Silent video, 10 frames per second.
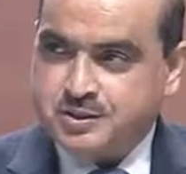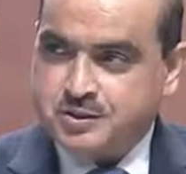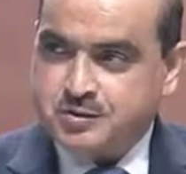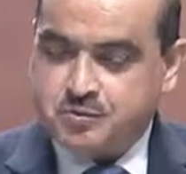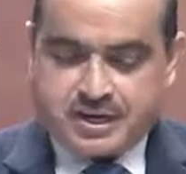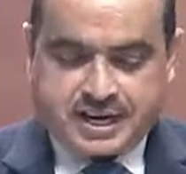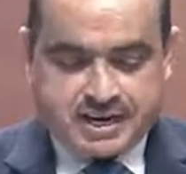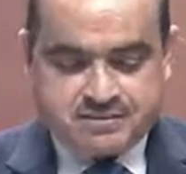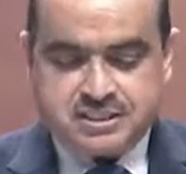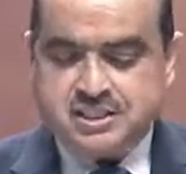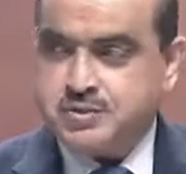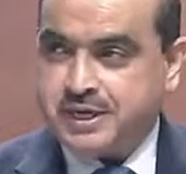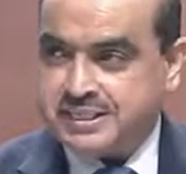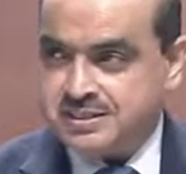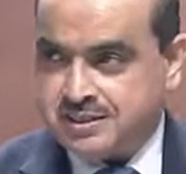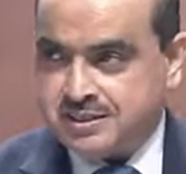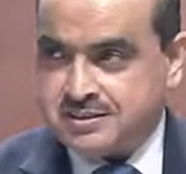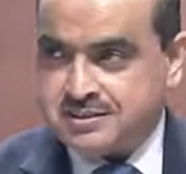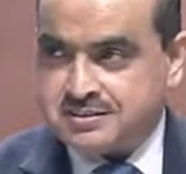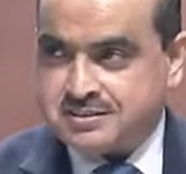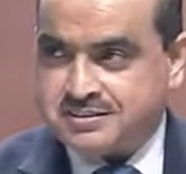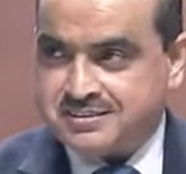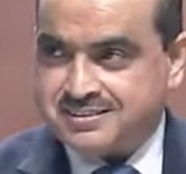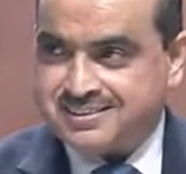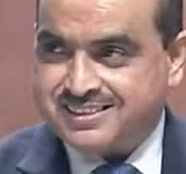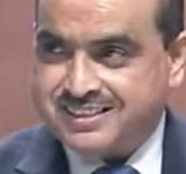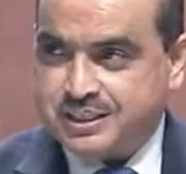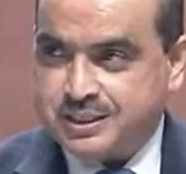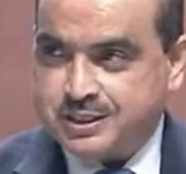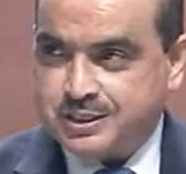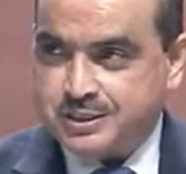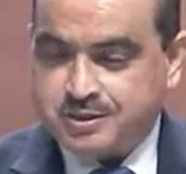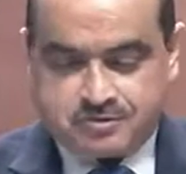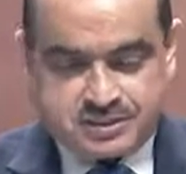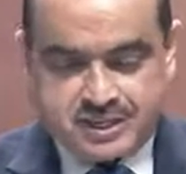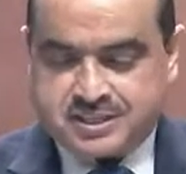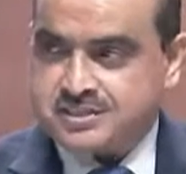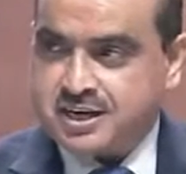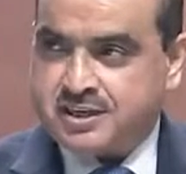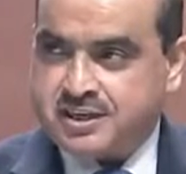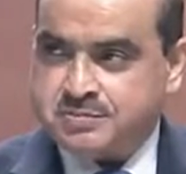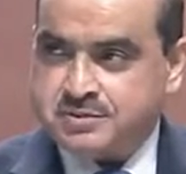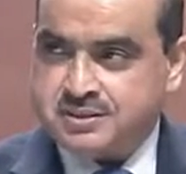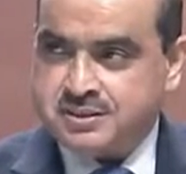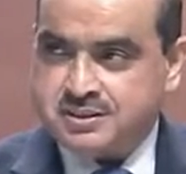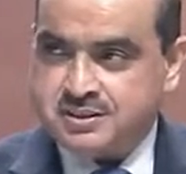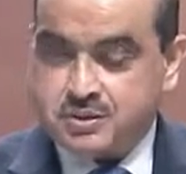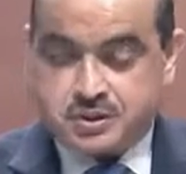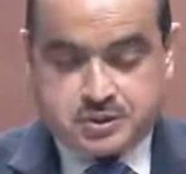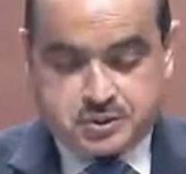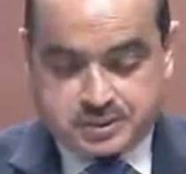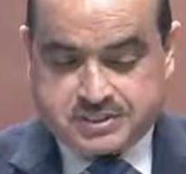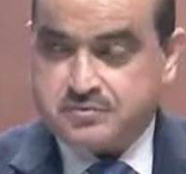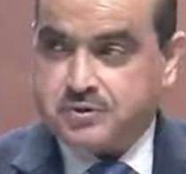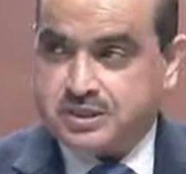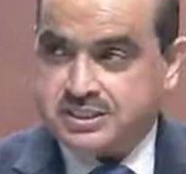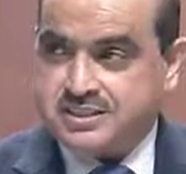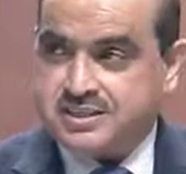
for having the joint challenges with the startups. So US wants their